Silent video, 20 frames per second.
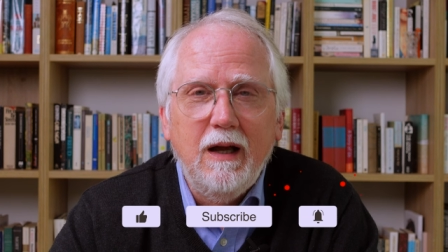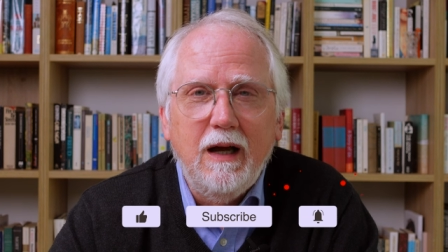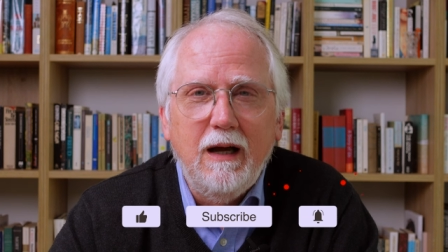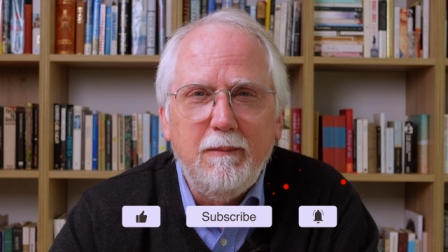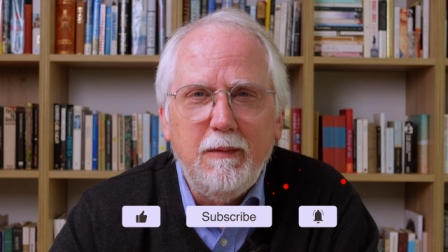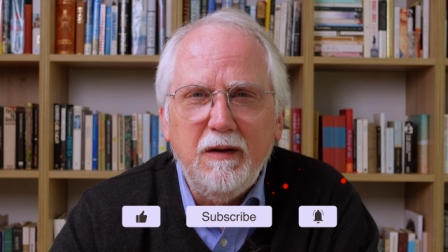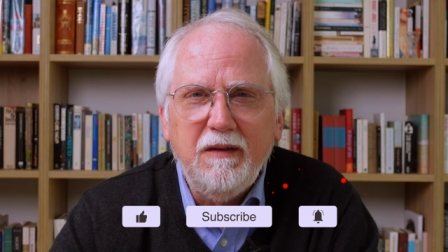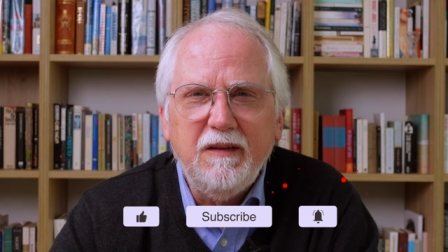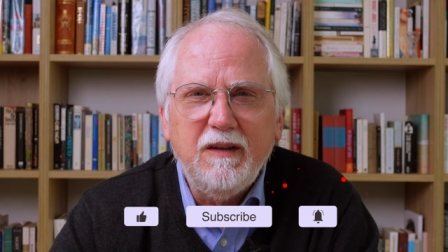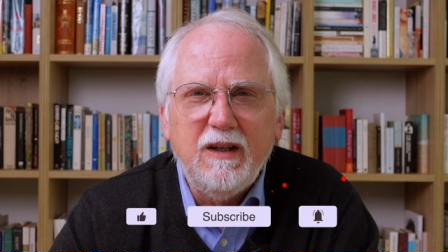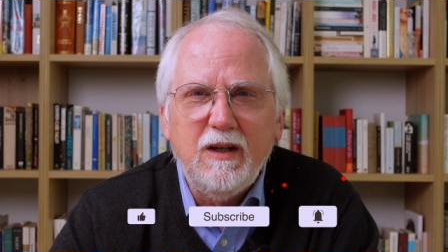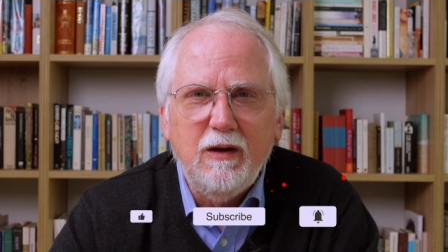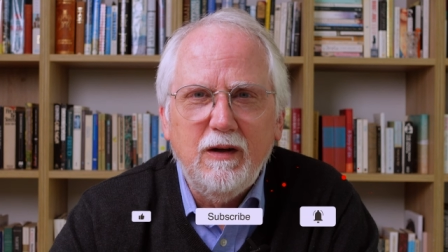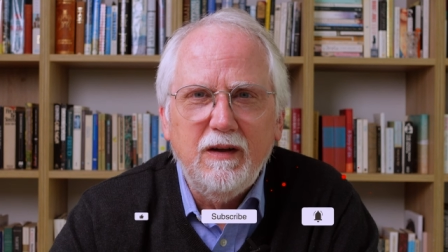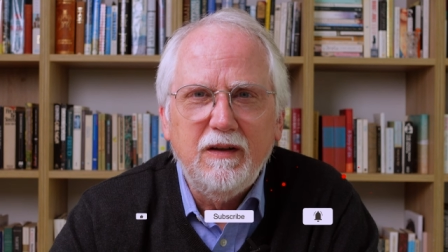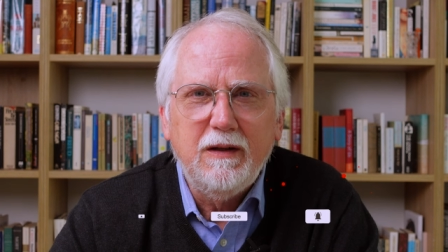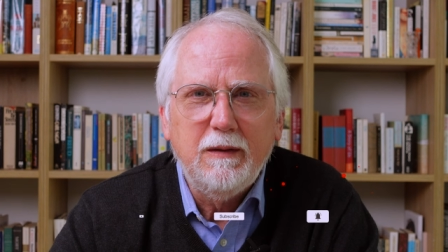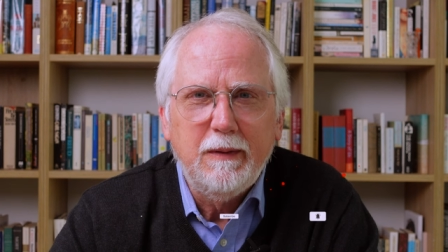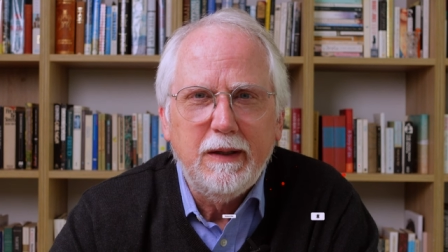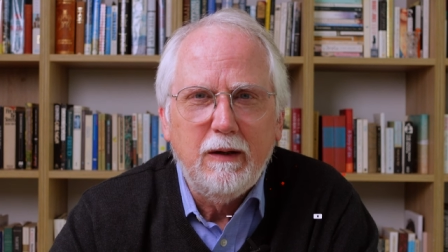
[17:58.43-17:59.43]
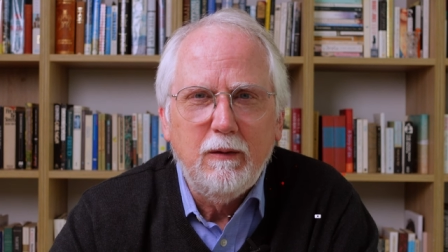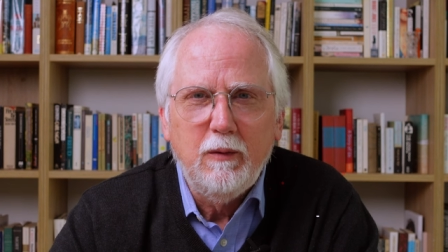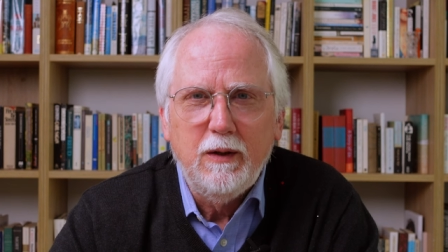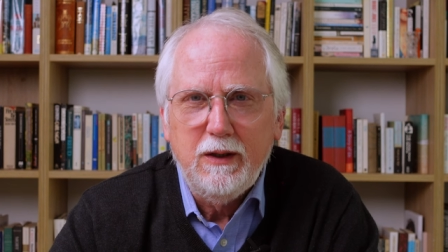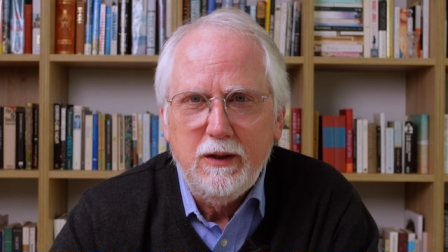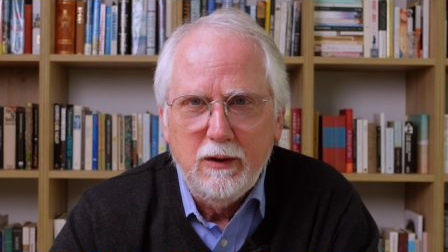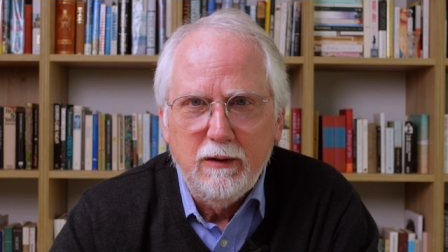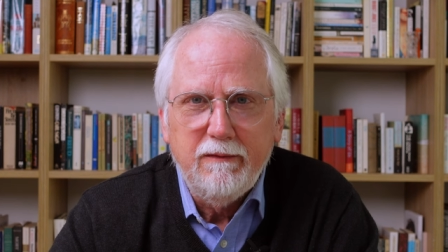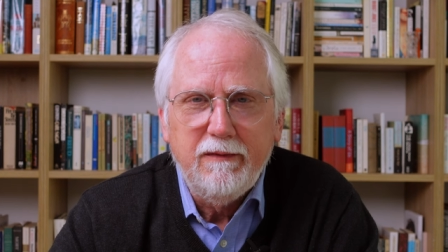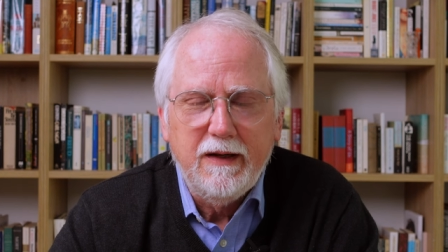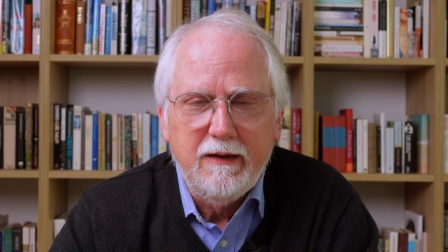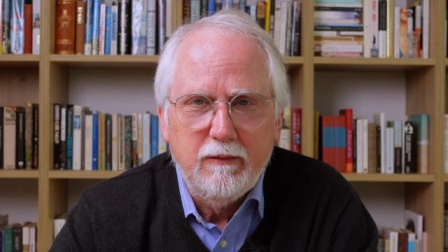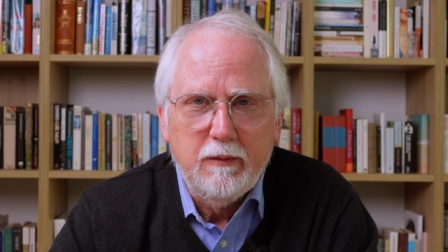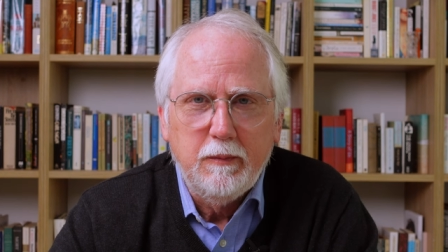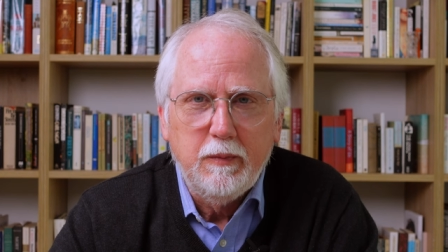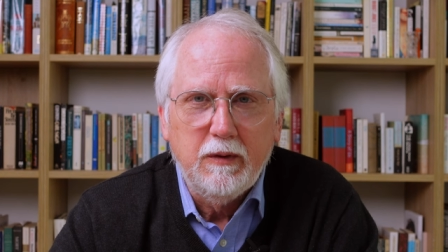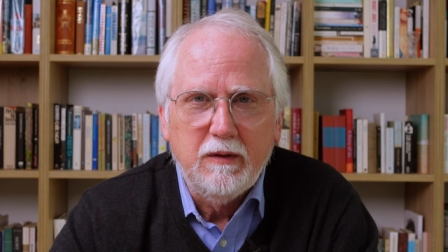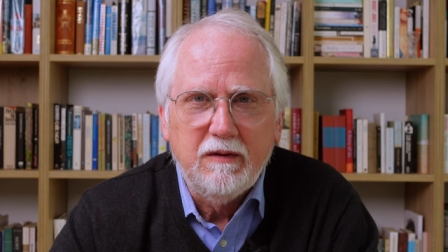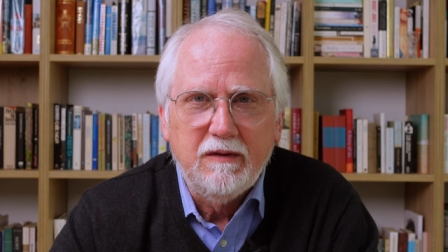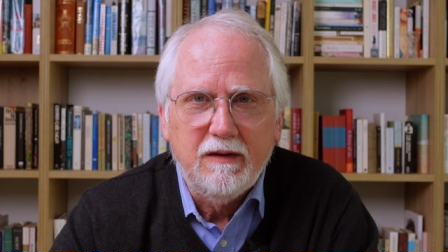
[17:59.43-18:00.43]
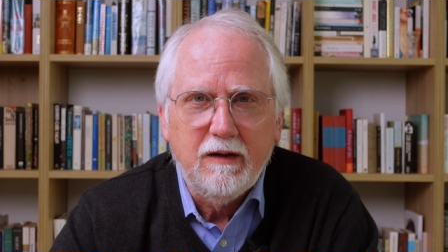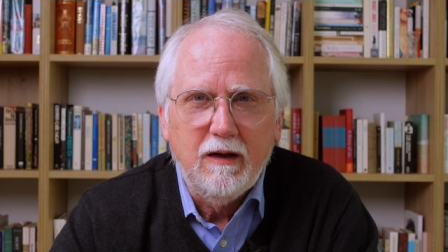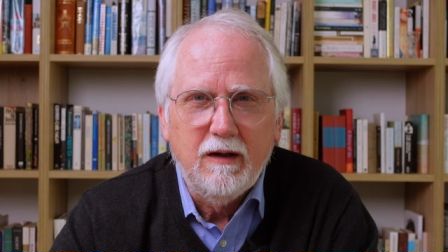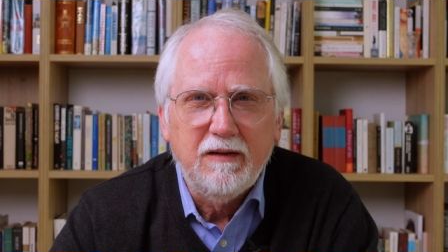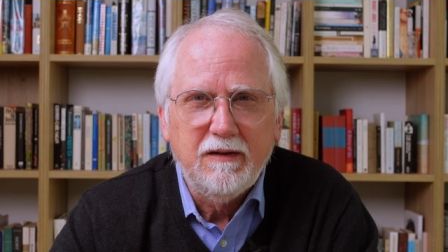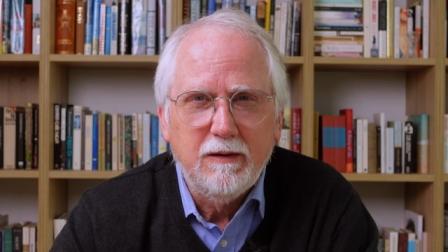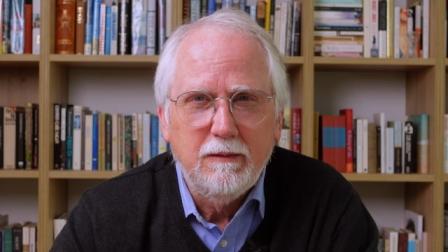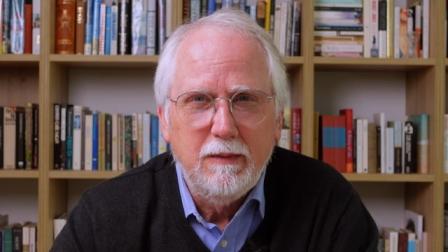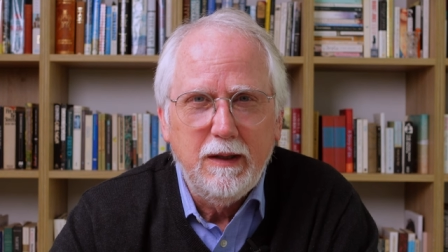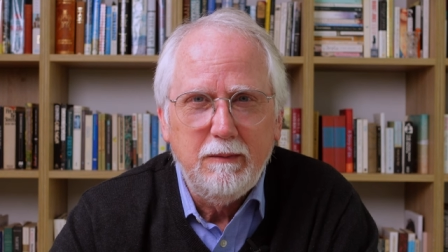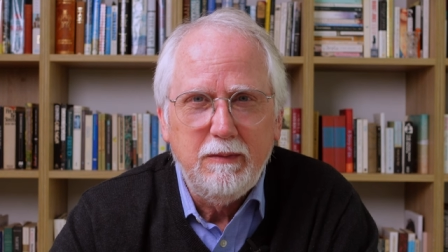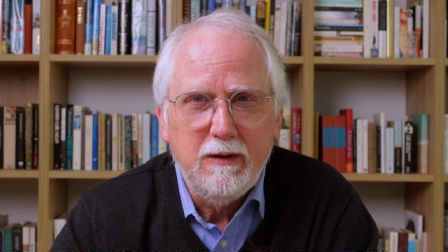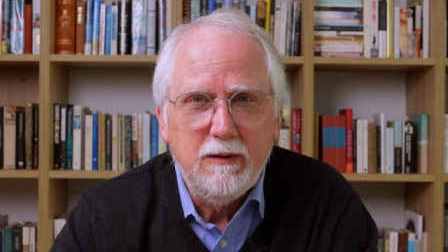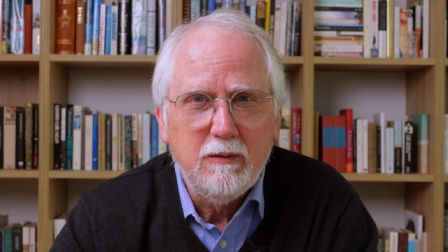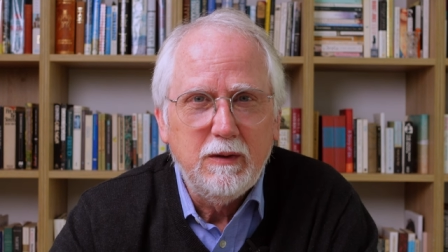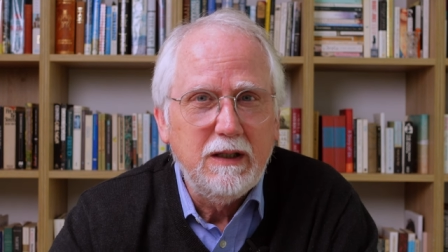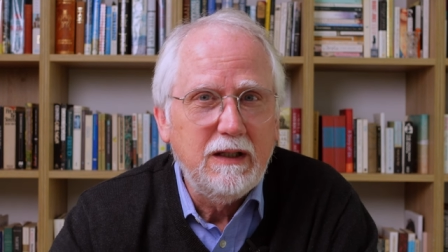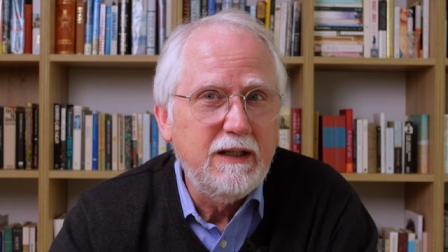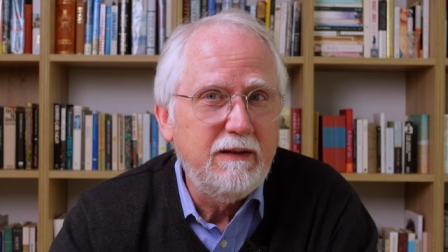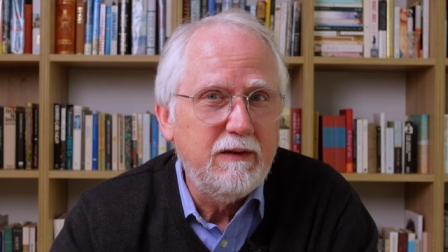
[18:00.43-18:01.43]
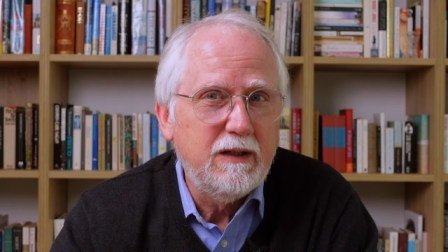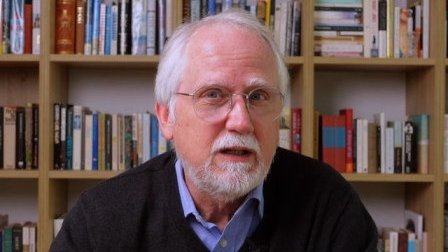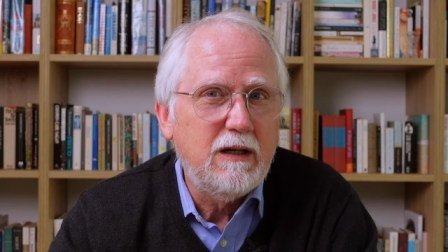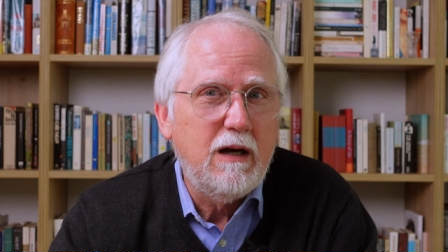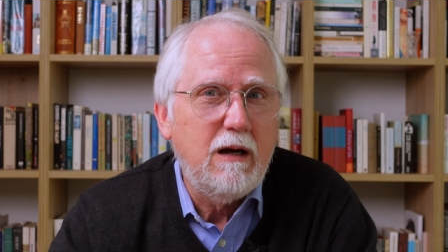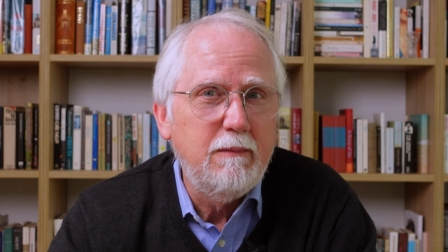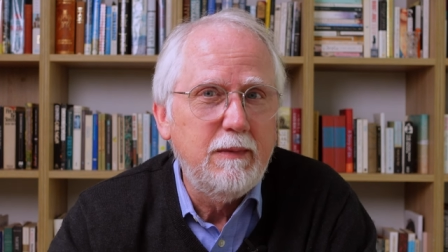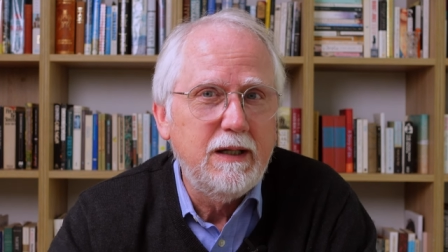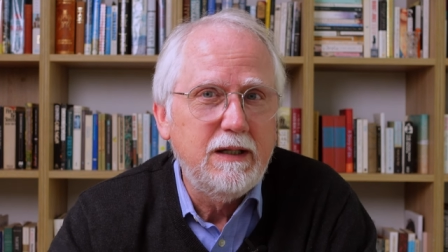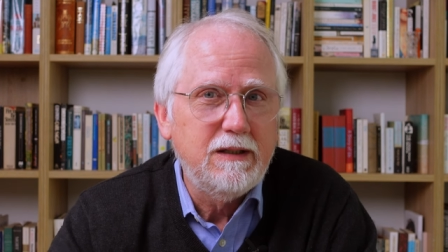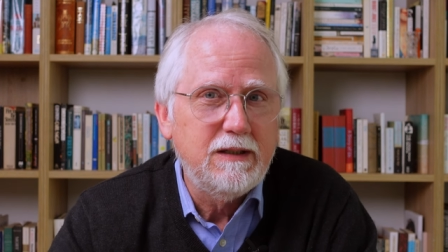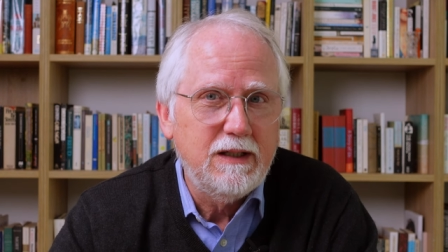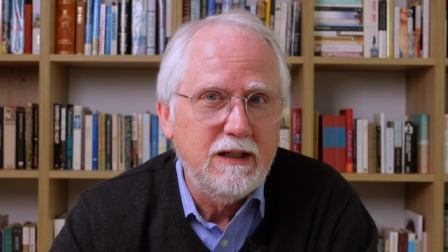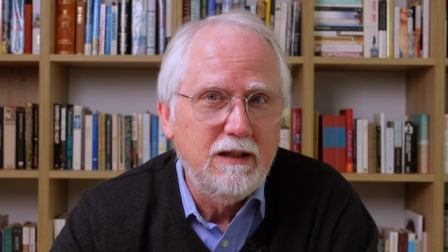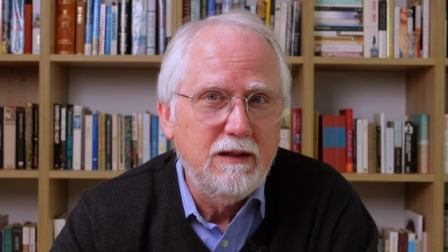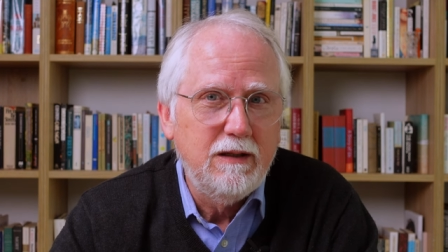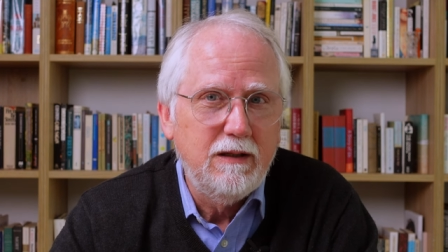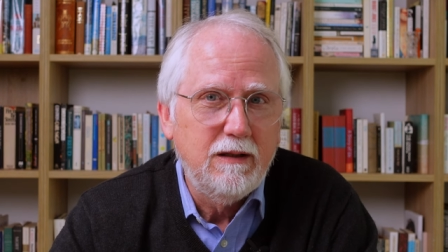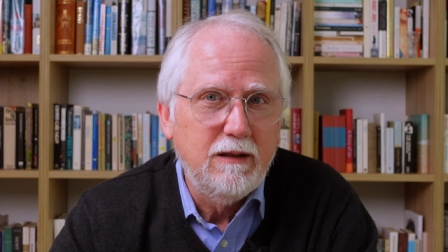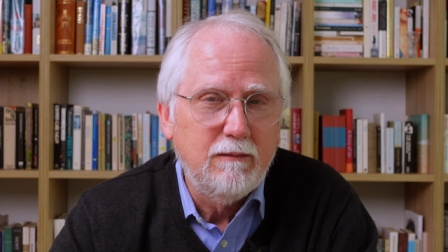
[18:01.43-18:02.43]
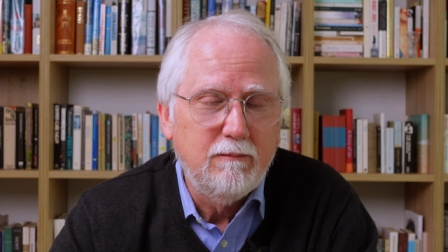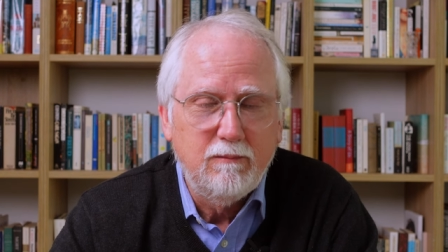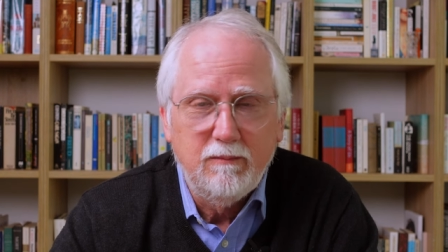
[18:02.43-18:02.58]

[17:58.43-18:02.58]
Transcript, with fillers: I'm also curious about what your favorite books are. So maybe you want to leave a comment in the